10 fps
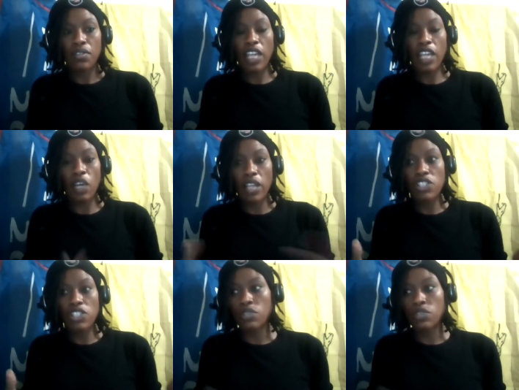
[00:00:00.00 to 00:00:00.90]
take away our
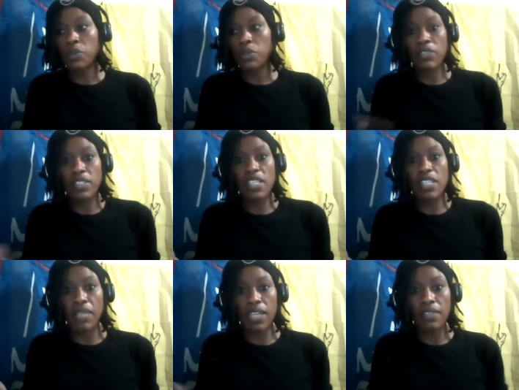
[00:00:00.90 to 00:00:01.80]
children, we'll never see
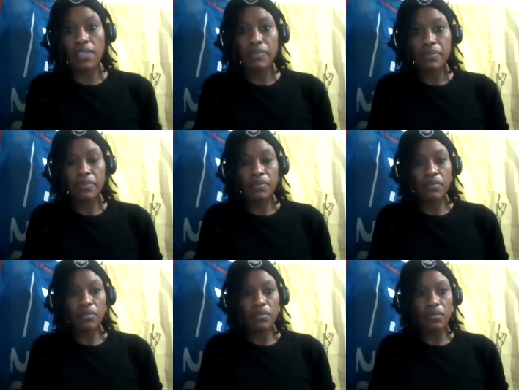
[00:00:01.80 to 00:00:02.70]
them again.
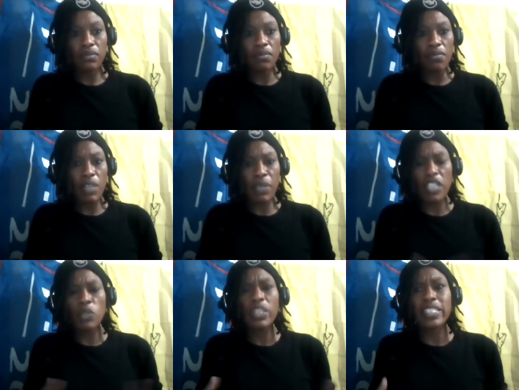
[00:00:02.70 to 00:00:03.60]

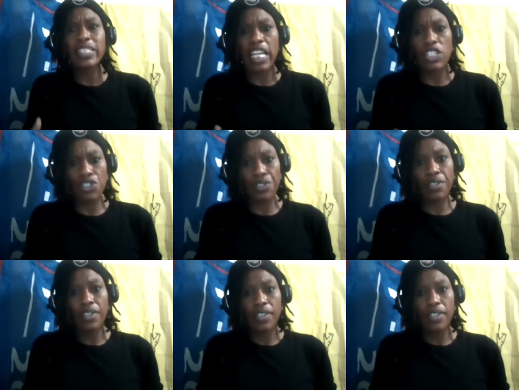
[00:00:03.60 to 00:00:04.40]
Because we're a danger